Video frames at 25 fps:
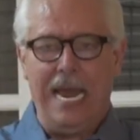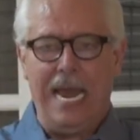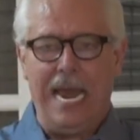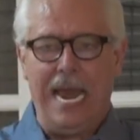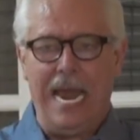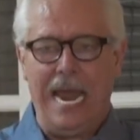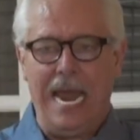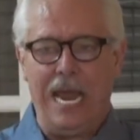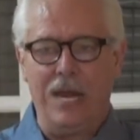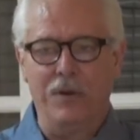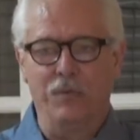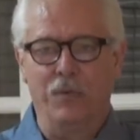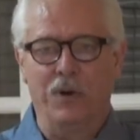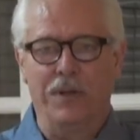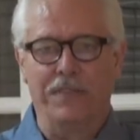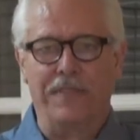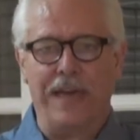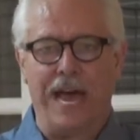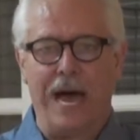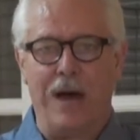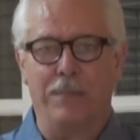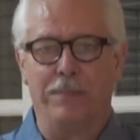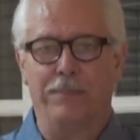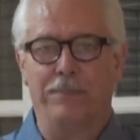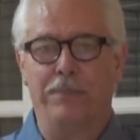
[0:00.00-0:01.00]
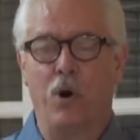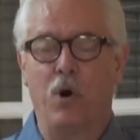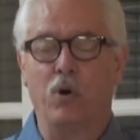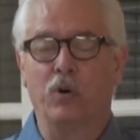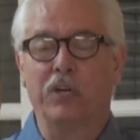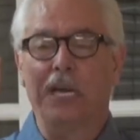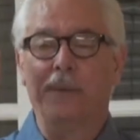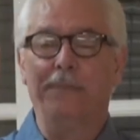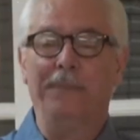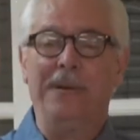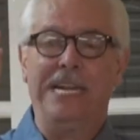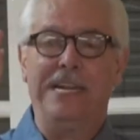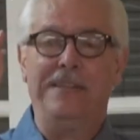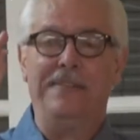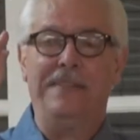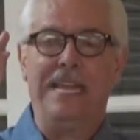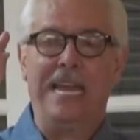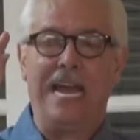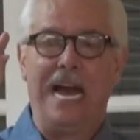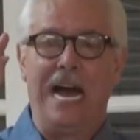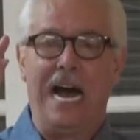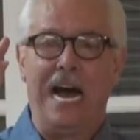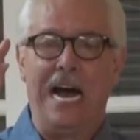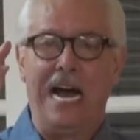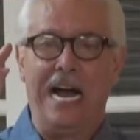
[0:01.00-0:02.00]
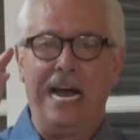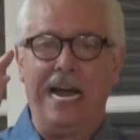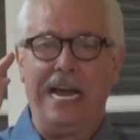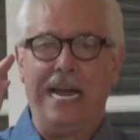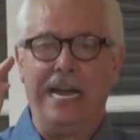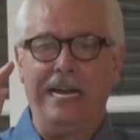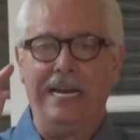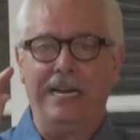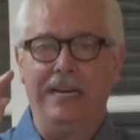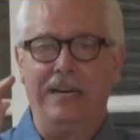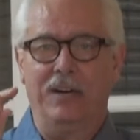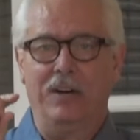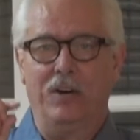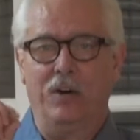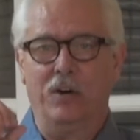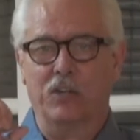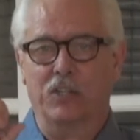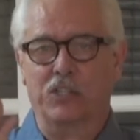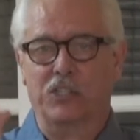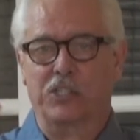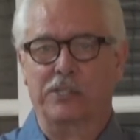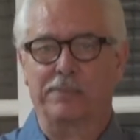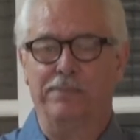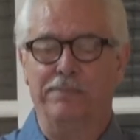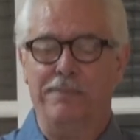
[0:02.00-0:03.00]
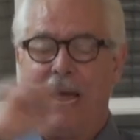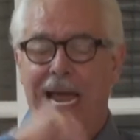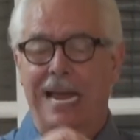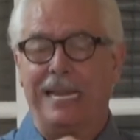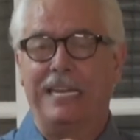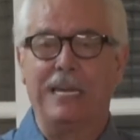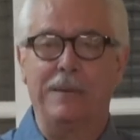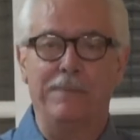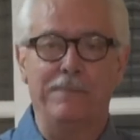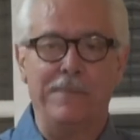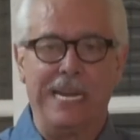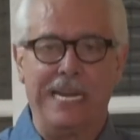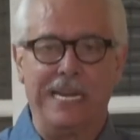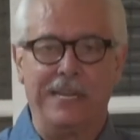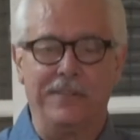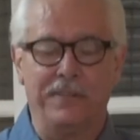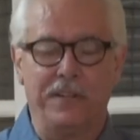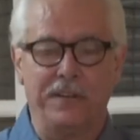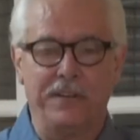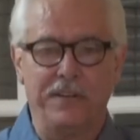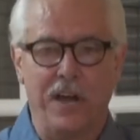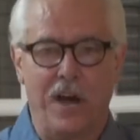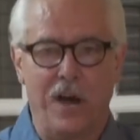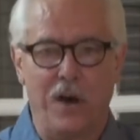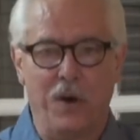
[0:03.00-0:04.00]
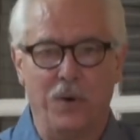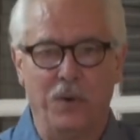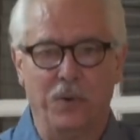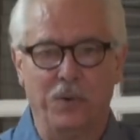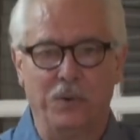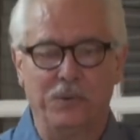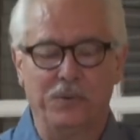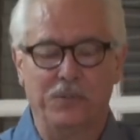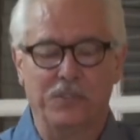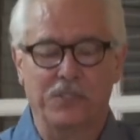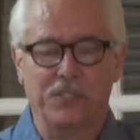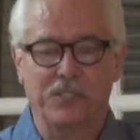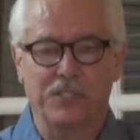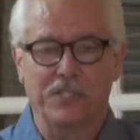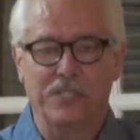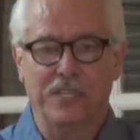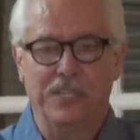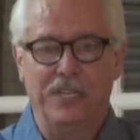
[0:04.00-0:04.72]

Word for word: And without poking me in the eye or smacking me in the nose,